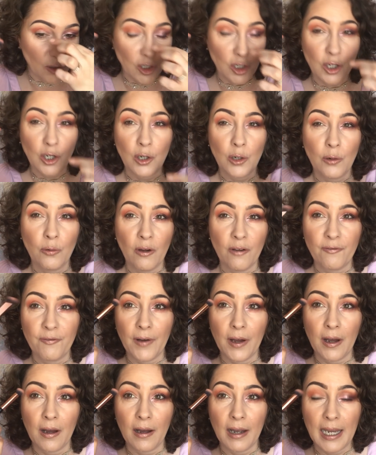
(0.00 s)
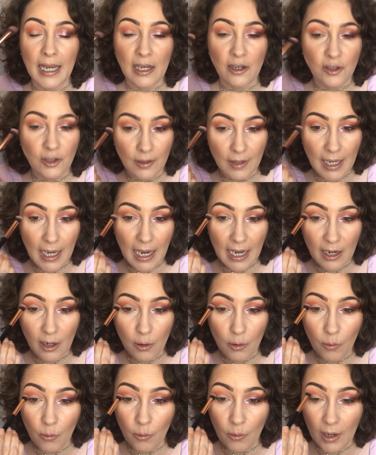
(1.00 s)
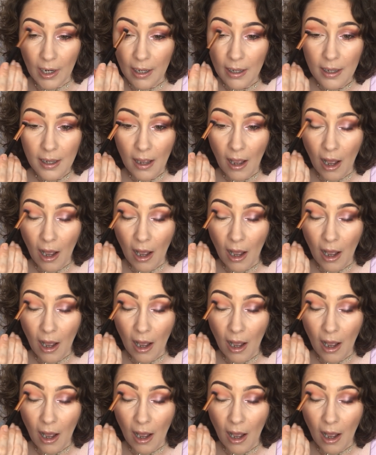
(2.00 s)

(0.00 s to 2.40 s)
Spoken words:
too far into the inner corner.